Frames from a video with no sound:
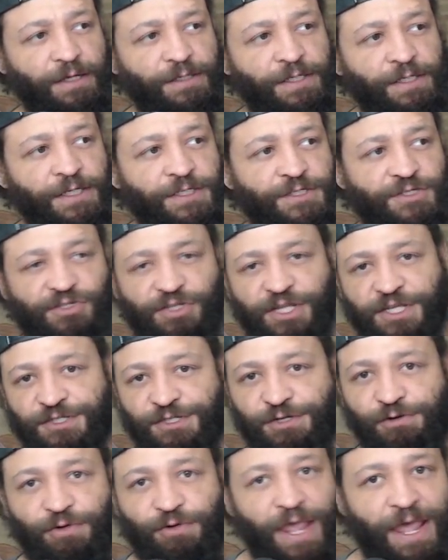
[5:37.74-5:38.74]

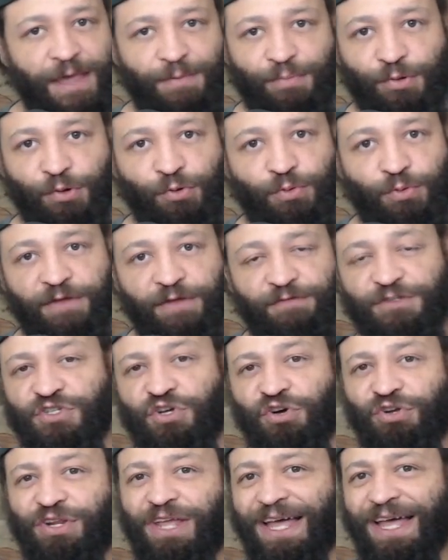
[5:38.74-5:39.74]
celestial capital, whatever. It's
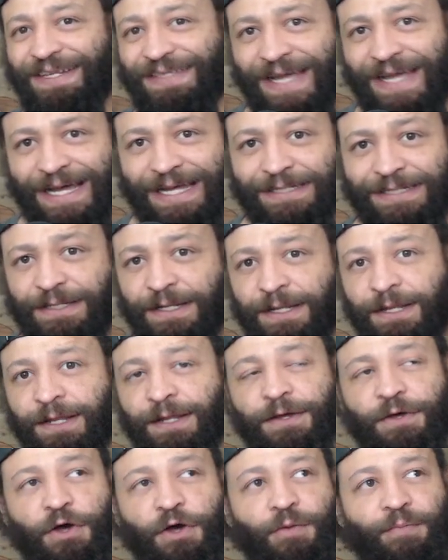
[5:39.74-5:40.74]
called Khaitan.
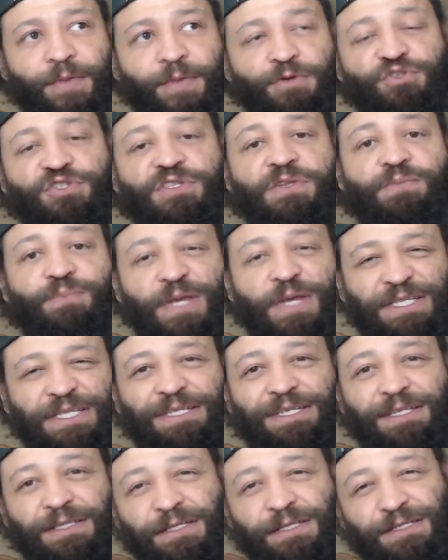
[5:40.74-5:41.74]
It was
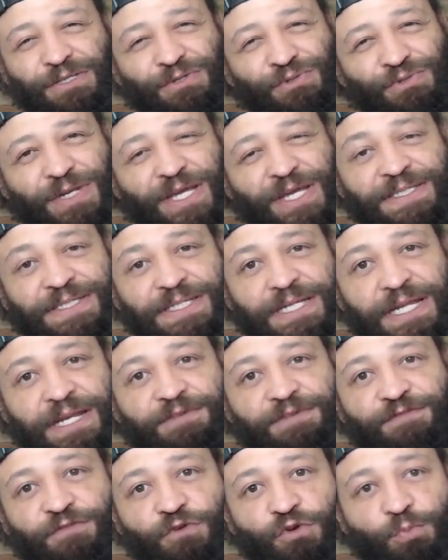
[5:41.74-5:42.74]
depicted in the Dune
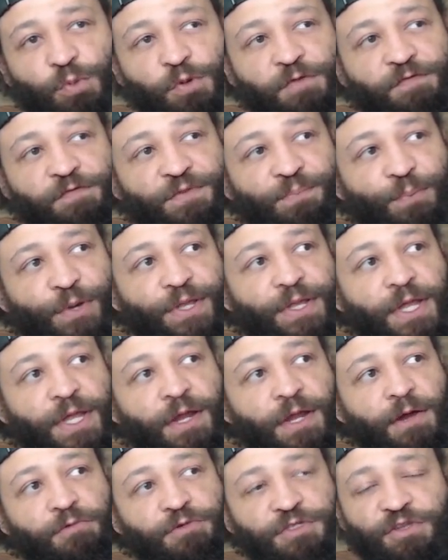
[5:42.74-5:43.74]
1984 movie, but
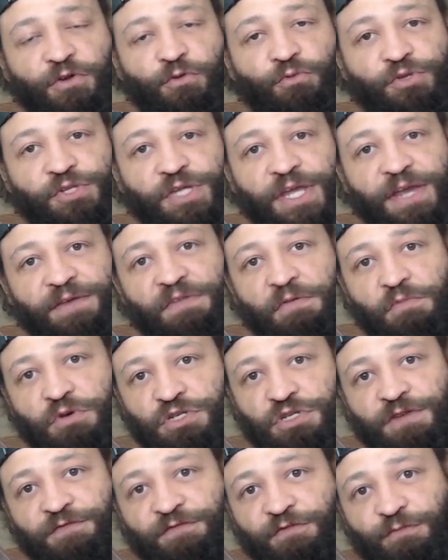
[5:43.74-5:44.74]
we don't really have that
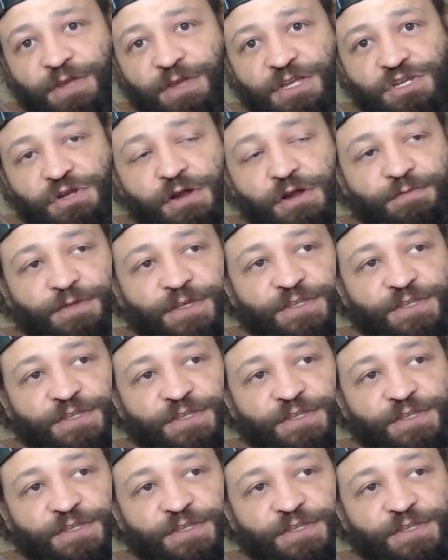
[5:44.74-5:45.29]
much information on it, because